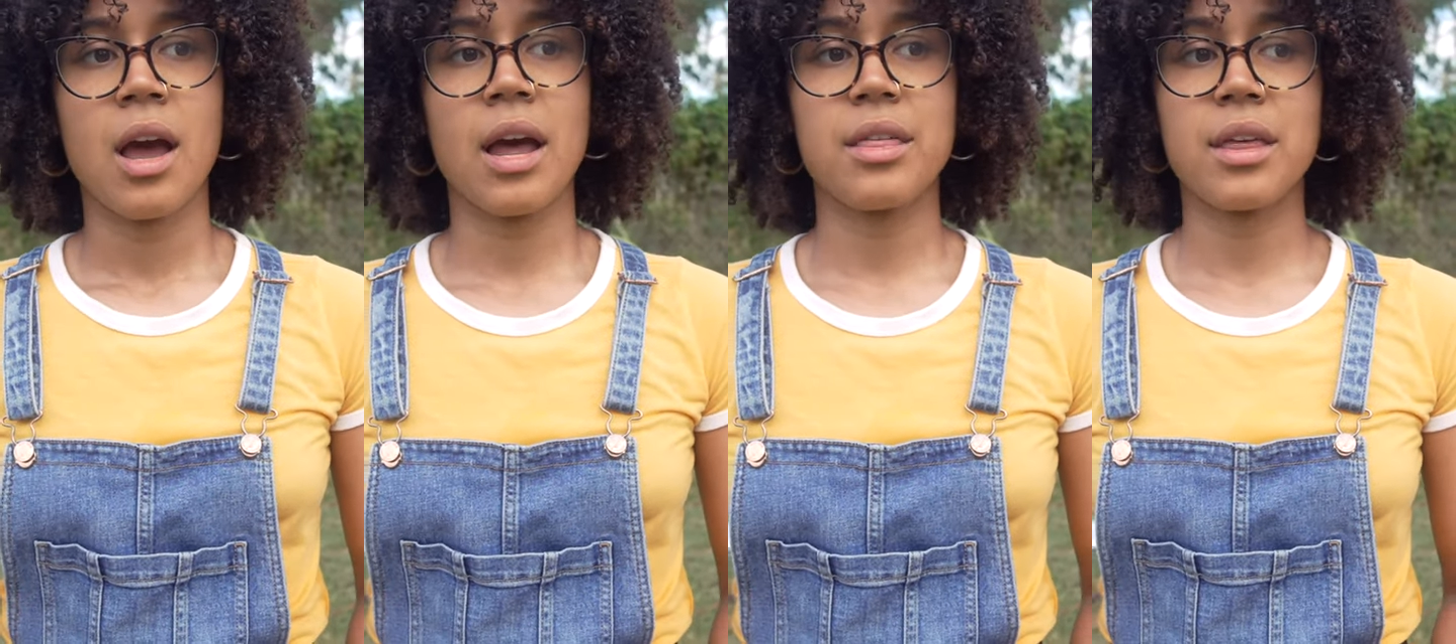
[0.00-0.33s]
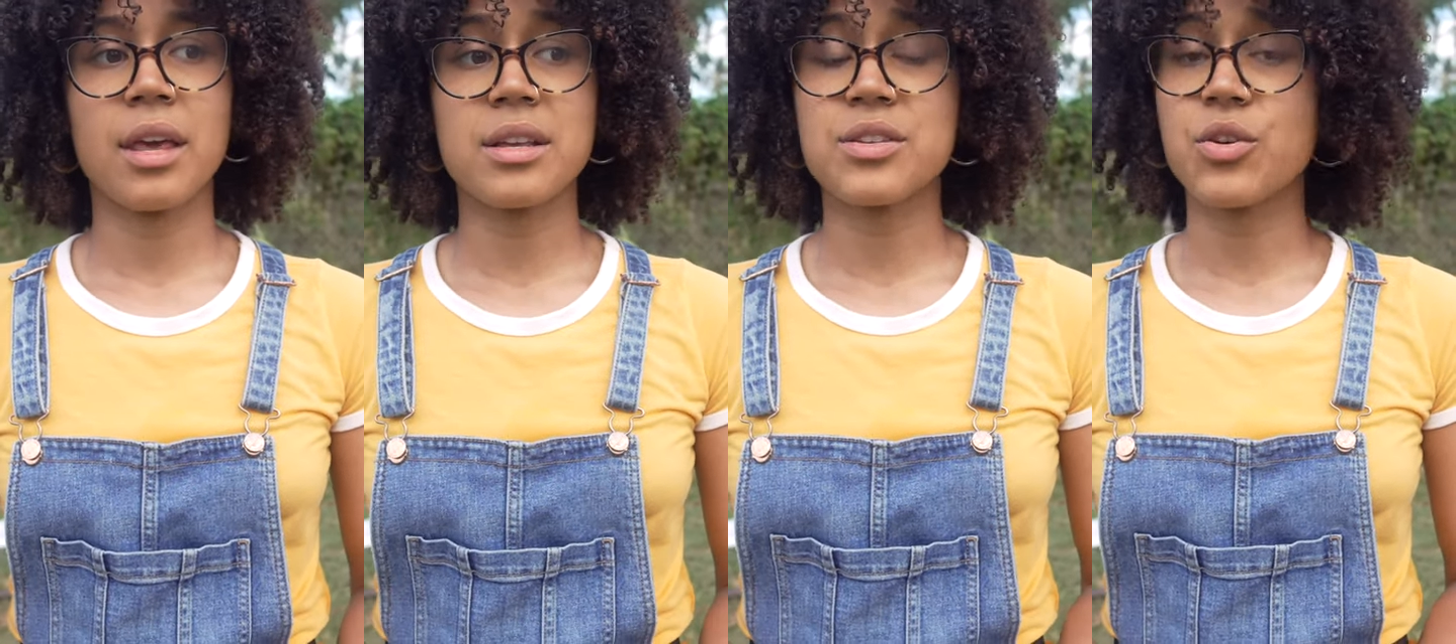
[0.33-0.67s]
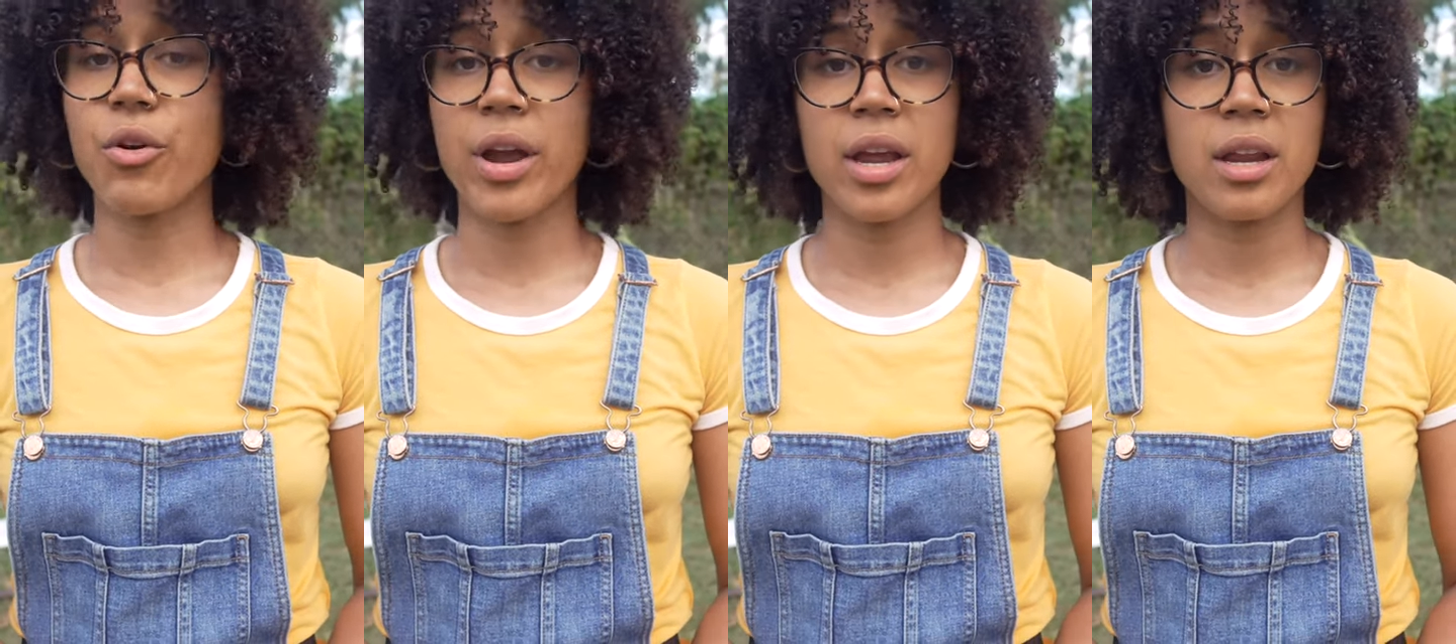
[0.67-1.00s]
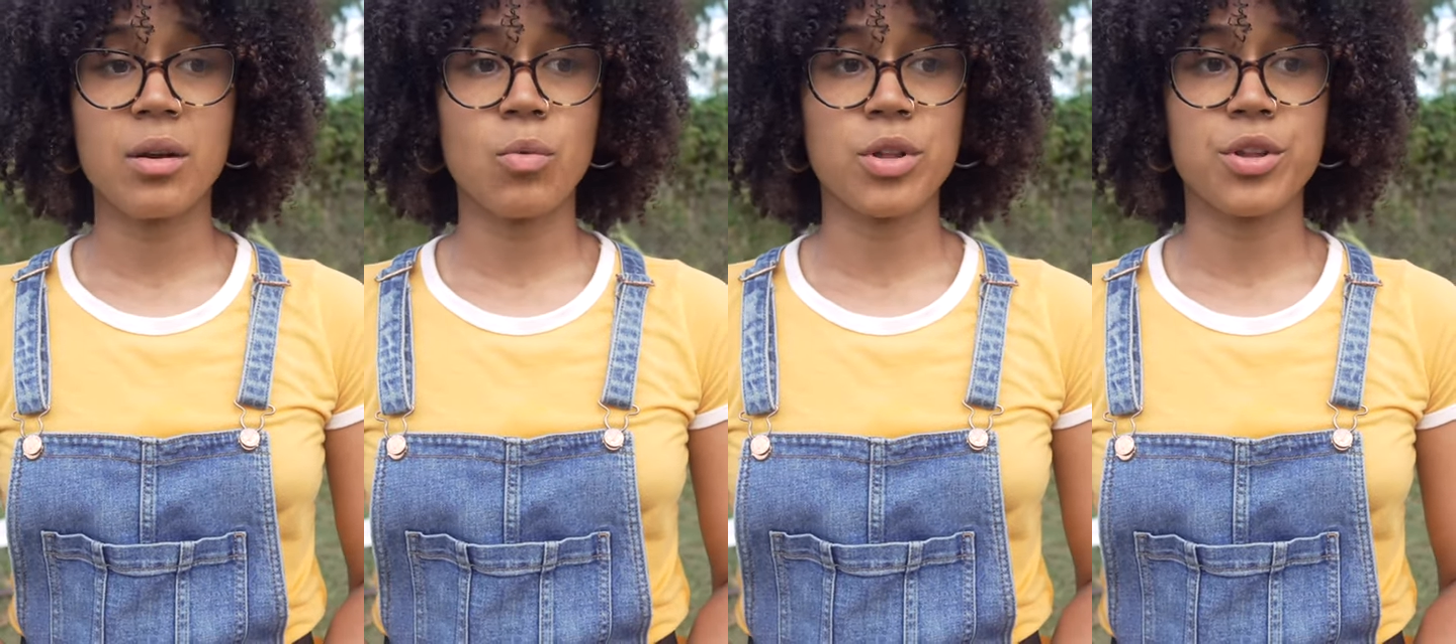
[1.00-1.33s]
I think is great
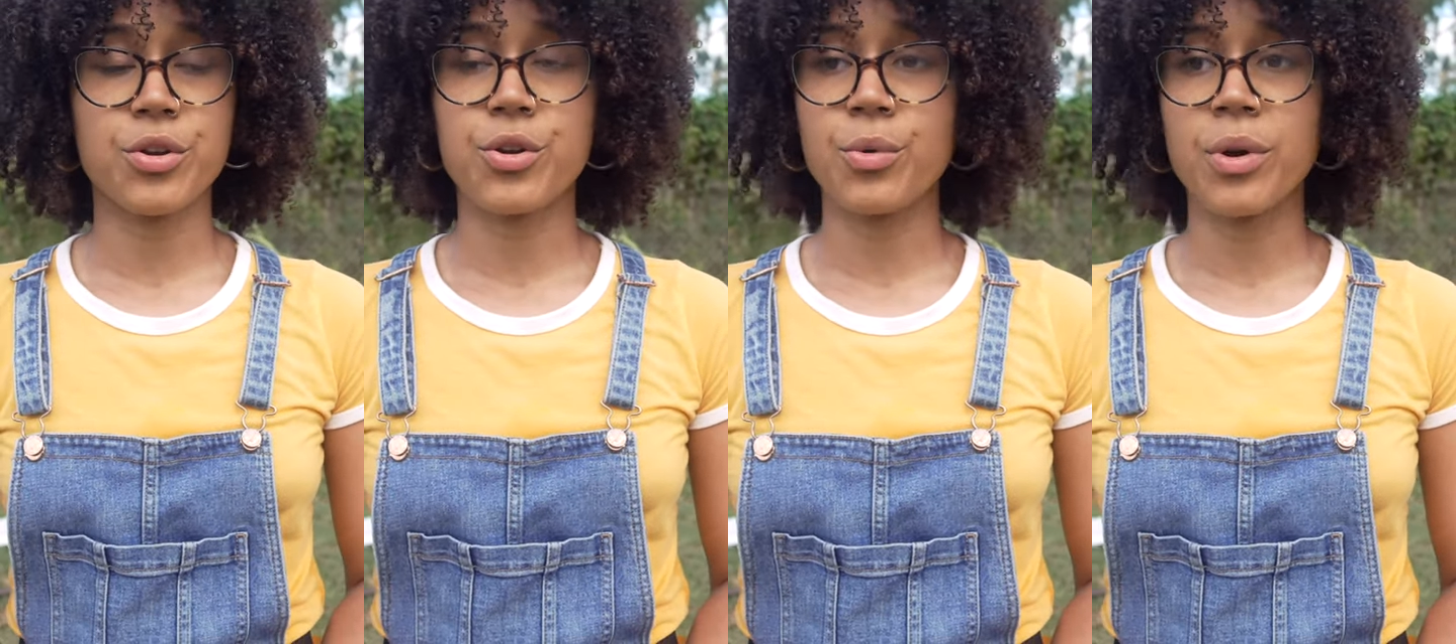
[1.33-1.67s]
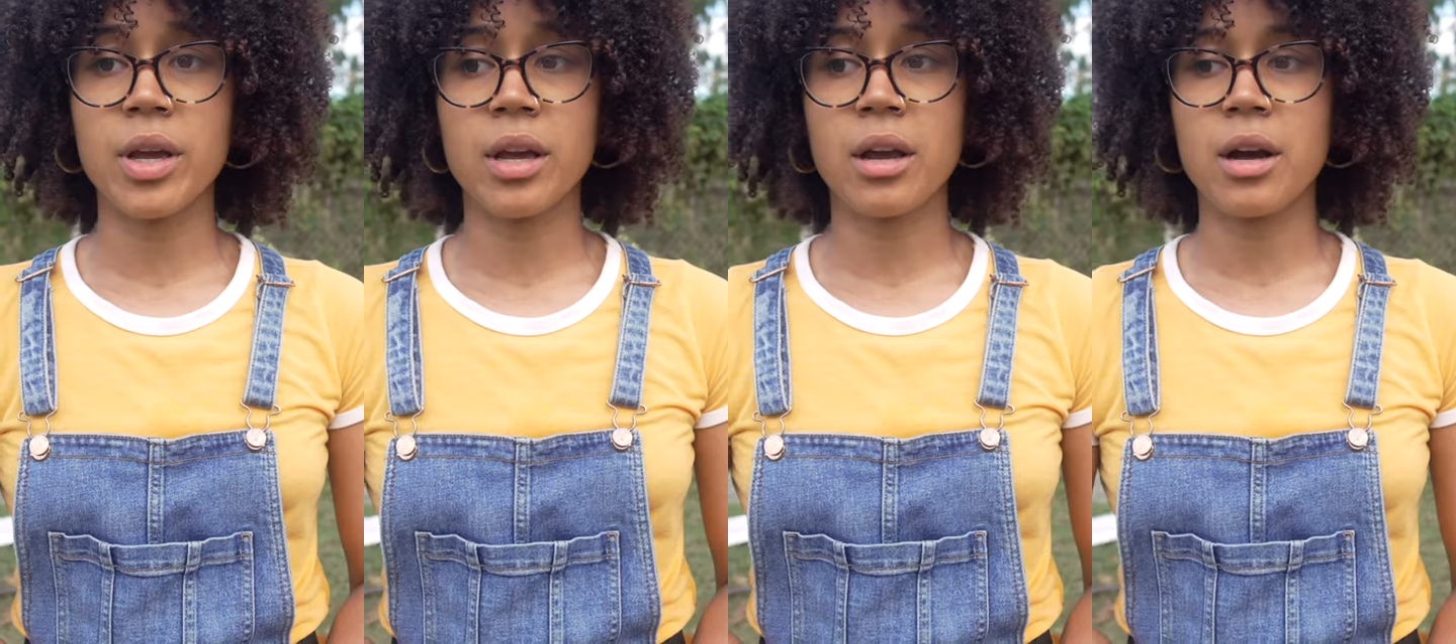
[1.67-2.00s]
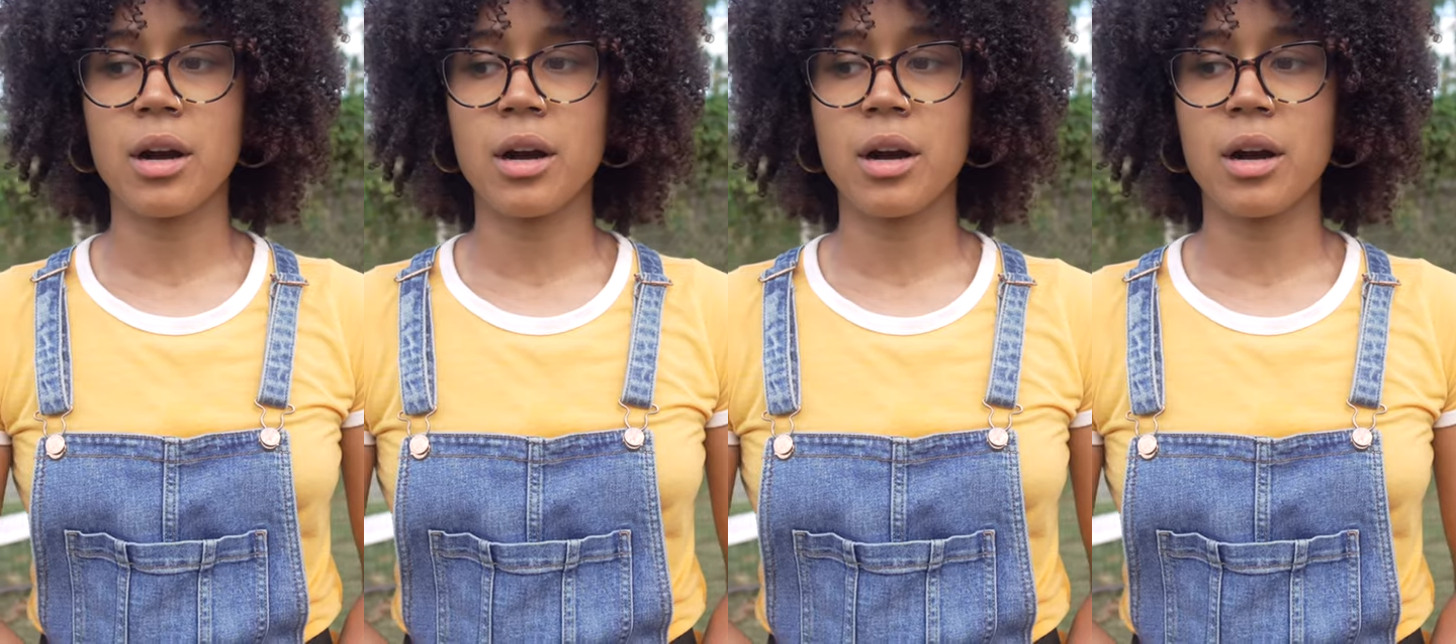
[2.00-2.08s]
what they're doing,